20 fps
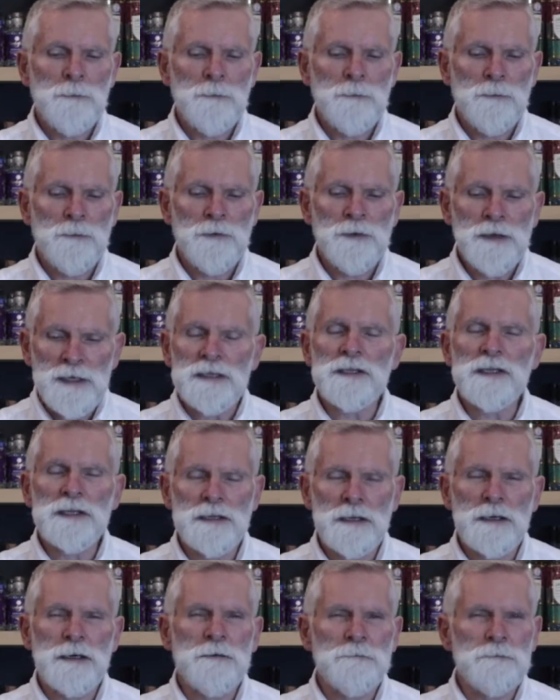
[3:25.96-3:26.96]
this
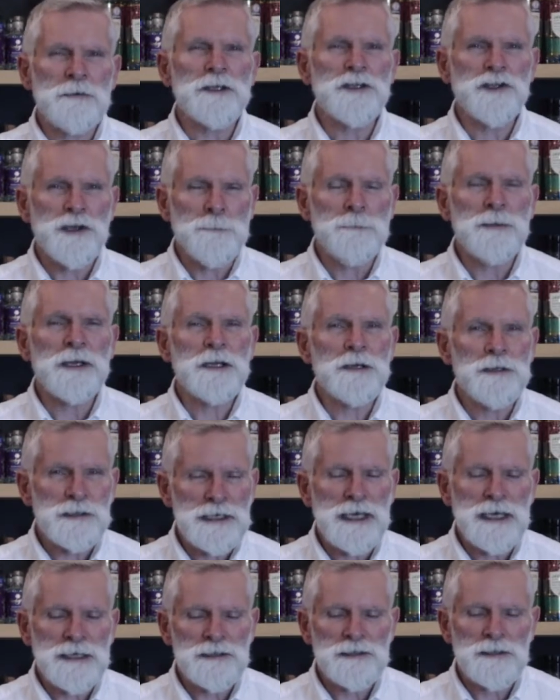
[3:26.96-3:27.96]
is a lovely gin because
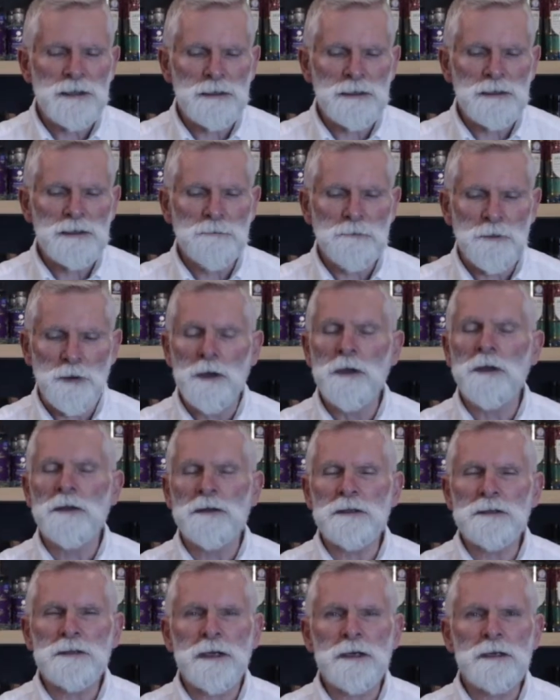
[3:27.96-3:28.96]
it has Douglas Fir.
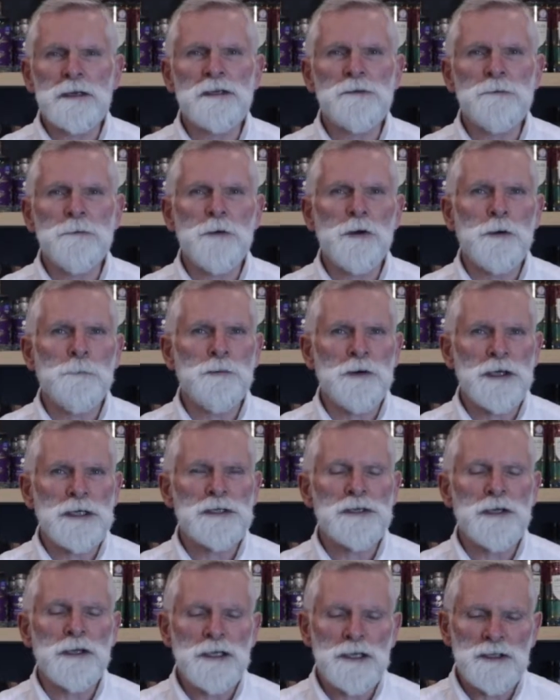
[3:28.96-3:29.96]
The Douglas Fir
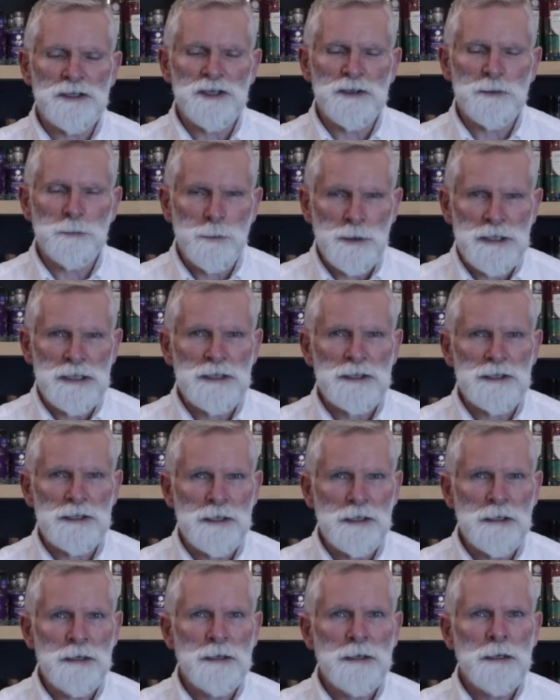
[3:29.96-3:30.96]
brings like a sweet,
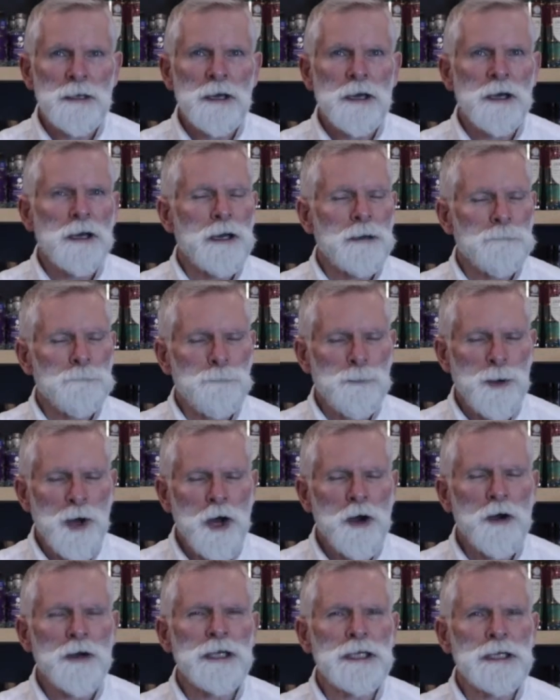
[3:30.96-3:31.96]

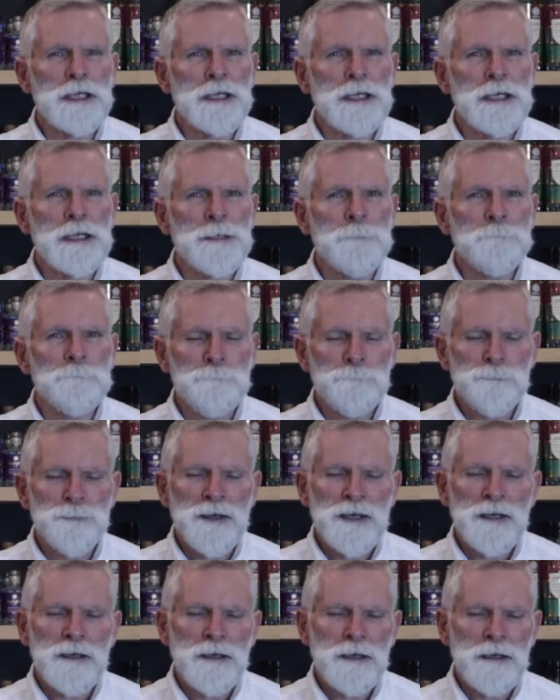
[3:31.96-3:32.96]
piney,
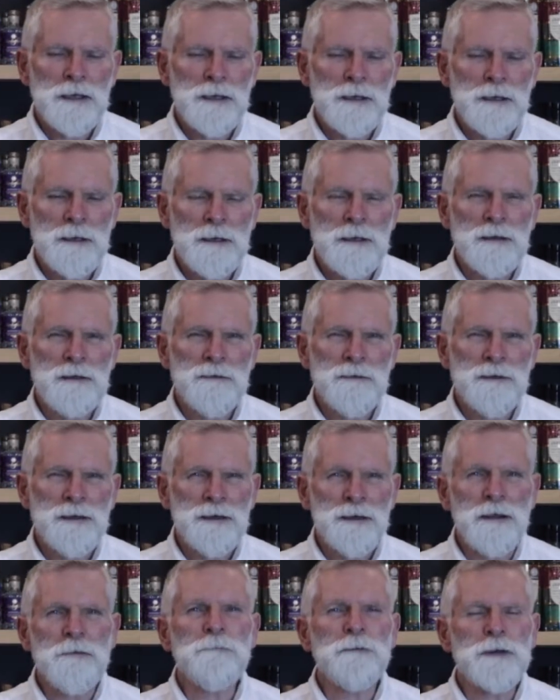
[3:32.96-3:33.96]

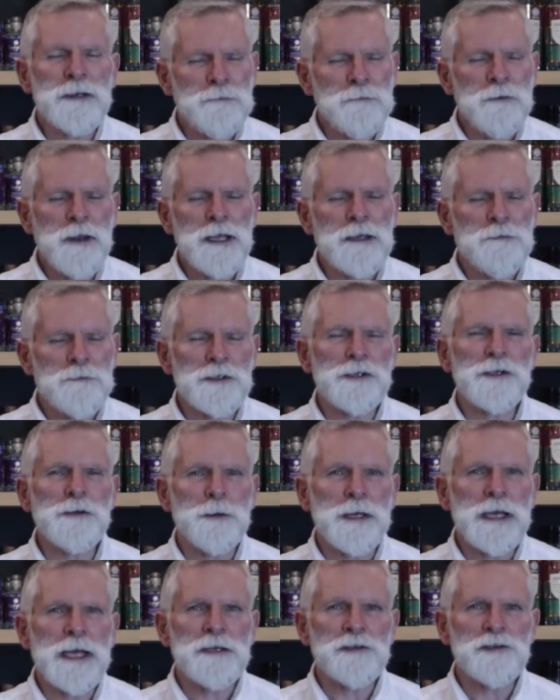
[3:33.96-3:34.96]
lovely flavour to
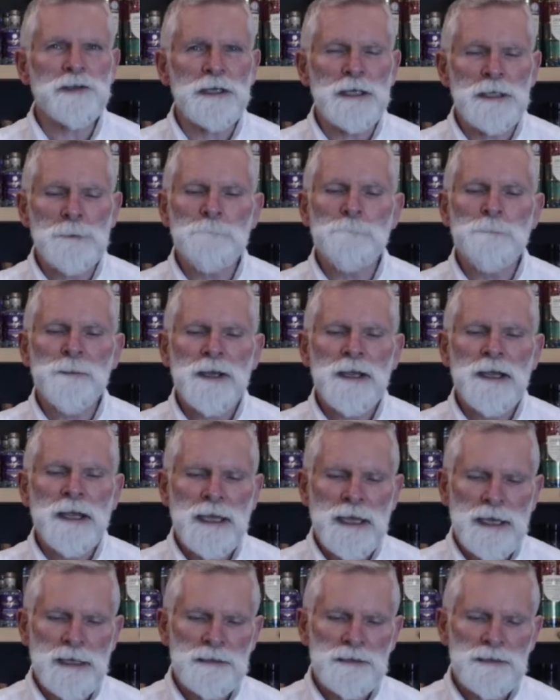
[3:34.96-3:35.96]
it actually,
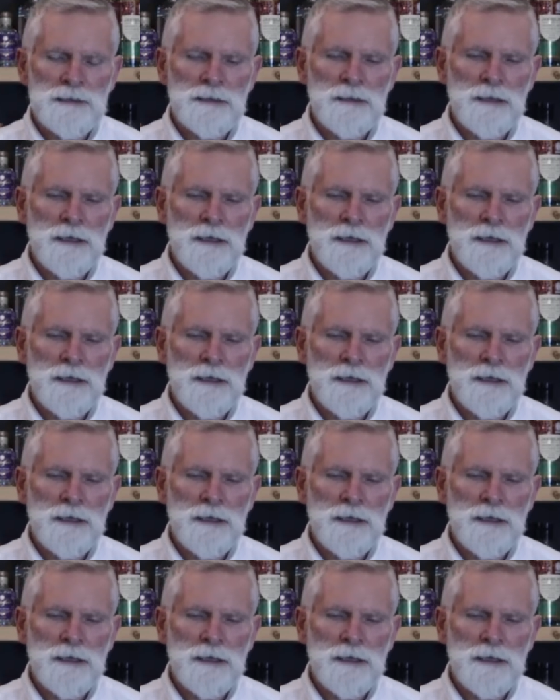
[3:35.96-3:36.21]
and